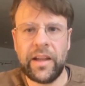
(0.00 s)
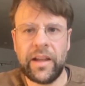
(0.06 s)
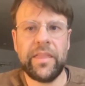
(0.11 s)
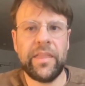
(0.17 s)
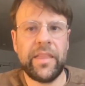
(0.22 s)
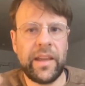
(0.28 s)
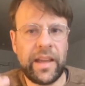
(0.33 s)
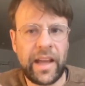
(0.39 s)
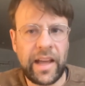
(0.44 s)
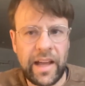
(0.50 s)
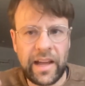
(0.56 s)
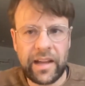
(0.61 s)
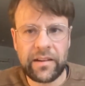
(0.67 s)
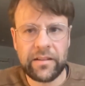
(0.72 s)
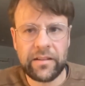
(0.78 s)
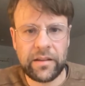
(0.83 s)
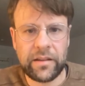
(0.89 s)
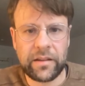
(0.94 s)
And they
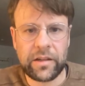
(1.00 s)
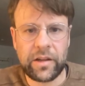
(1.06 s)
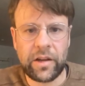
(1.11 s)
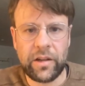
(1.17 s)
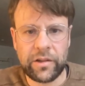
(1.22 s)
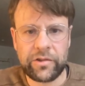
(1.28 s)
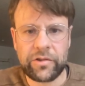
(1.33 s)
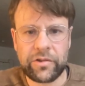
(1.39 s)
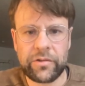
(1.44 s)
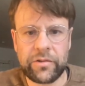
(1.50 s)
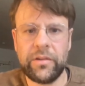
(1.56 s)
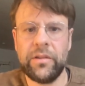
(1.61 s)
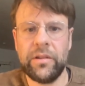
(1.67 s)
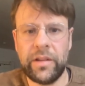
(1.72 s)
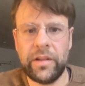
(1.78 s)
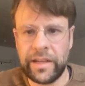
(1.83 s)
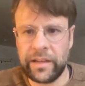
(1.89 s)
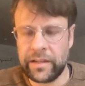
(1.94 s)
had the
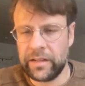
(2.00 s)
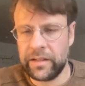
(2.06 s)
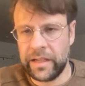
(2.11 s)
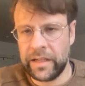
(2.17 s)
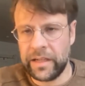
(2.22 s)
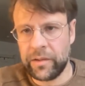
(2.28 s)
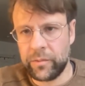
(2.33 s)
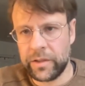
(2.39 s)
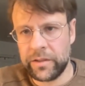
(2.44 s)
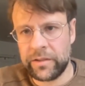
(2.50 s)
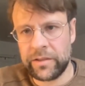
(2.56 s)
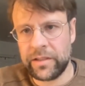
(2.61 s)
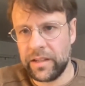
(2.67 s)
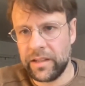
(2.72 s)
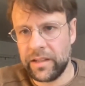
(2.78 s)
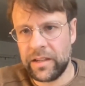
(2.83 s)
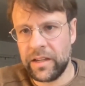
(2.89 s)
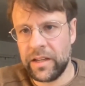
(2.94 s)
cultural and
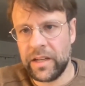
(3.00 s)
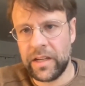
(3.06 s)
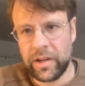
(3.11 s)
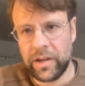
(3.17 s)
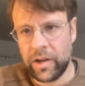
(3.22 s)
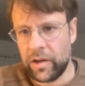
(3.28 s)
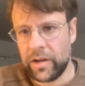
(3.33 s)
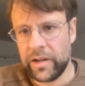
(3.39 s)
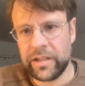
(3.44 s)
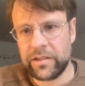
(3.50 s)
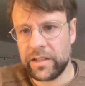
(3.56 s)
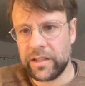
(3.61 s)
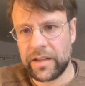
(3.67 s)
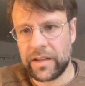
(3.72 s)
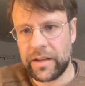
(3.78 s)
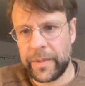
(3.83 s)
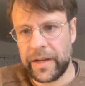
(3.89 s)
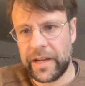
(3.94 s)
linguistic knowledge
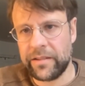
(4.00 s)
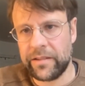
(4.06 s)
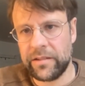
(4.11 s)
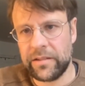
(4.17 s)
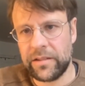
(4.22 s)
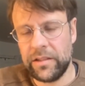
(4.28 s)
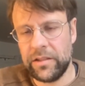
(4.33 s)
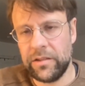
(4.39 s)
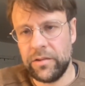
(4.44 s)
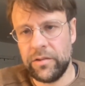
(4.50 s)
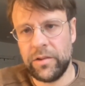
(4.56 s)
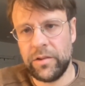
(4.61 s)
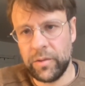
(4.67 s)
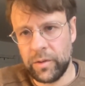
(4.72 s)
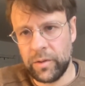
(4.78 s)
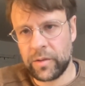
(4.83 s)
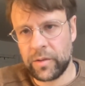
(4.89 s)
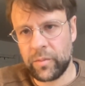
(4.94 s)
and capacity to
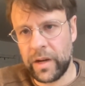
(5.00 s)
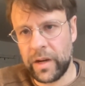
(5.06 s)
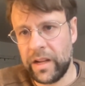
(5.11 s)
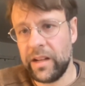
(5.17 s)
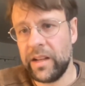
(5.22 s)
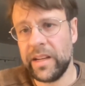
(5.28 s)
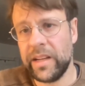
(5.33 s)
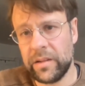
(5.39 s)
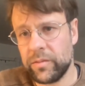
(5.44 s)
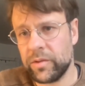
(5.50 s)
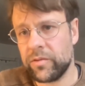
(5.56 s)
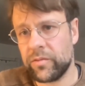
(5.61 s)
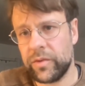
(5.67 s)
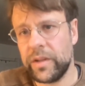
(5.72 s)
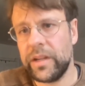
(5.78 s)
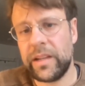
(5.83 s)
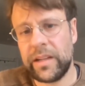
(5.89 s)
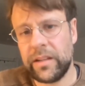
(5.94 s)
do it well. And it was
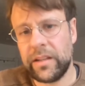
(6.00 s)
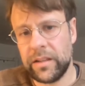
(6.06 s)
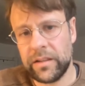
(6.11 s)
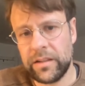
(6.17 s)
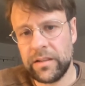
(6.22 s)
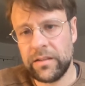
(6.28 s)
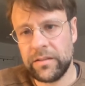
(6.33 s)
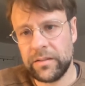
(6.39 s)
really